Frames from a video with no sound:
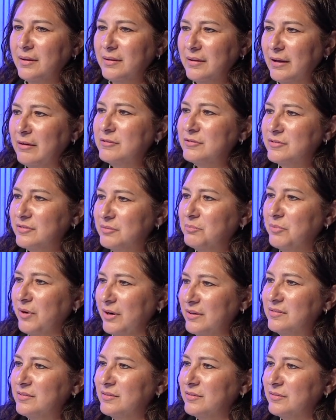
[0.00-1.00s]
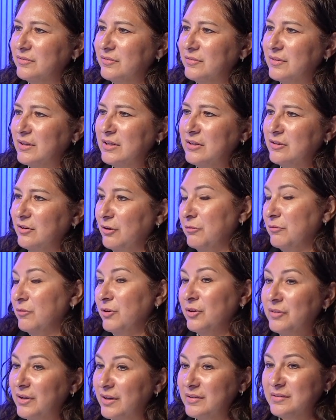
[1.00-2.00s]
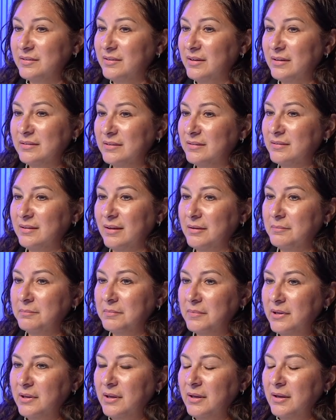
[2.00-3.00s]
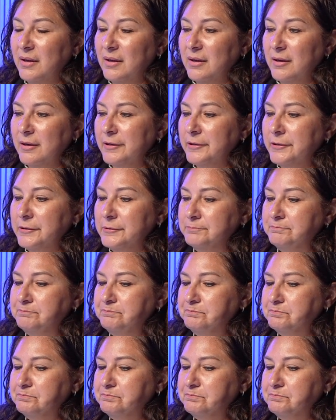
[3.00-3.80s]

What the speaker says: That was impressive, and you don't realize it at the time. Mm-hmm.